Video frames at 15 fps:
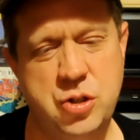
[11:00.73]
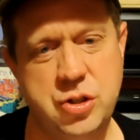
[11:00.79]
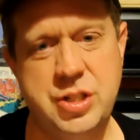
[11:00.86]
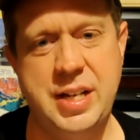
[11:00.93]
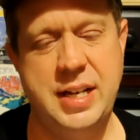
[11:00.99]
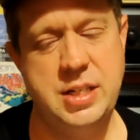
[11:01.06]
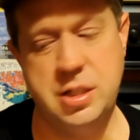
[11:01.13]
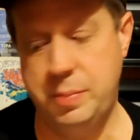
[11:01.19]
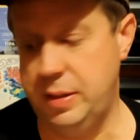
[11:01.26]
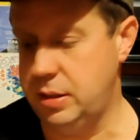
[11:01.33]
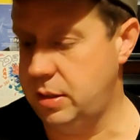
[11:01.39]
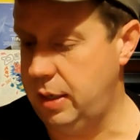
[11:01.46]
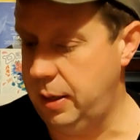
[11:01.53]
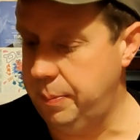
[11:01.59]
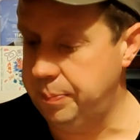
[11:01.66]
it does taste a bit
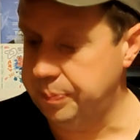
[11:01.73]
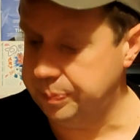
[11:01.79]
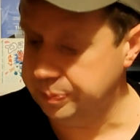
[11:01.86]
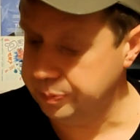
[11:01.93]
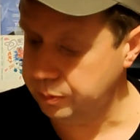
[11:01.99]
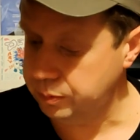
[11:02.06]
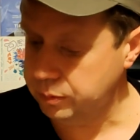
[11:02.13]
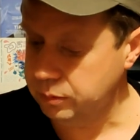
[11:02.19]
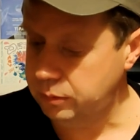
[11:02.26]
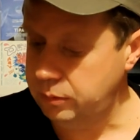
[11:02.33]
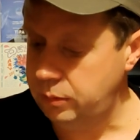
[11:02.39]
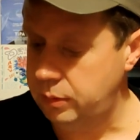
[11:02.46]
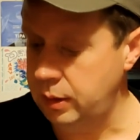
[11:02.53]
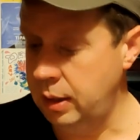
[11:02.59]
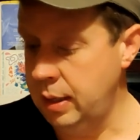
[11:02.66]
stale.
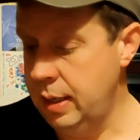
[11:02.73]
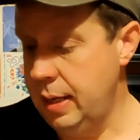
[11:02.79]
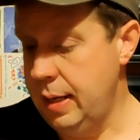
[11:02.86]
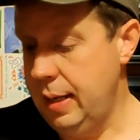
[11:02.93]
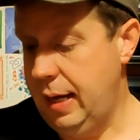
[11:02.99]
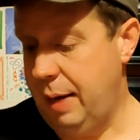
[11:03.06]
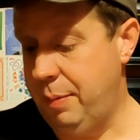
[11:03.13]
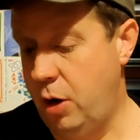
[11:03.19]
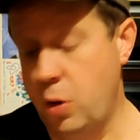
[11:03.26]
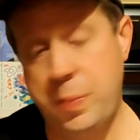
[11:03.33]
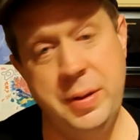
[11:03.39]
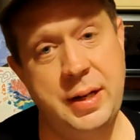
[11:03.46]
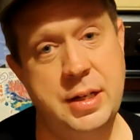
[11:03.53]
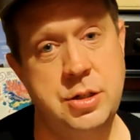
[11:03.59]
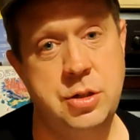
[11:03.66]
I'm
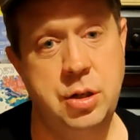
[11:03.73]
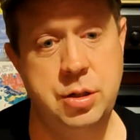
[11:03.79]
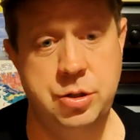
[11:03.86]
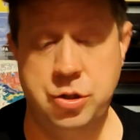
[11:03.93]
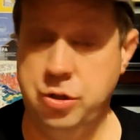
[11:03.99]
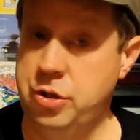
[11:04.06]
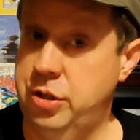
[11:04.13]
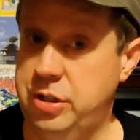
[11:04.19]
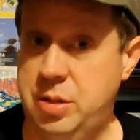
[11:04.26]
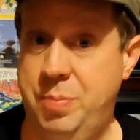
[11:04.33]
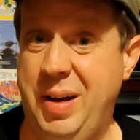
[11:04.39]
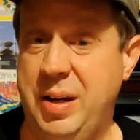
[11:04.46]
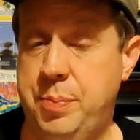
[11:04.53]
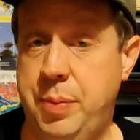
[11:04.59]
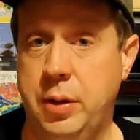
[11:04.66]
hoping that's not just because it's a
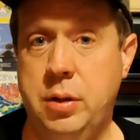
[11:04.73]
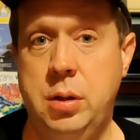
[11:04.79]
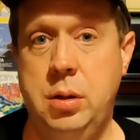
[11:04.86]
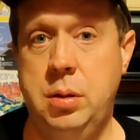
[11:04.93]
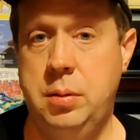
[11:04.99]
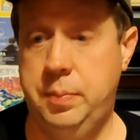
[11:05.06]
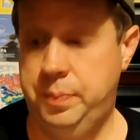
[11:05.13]
bad bottle.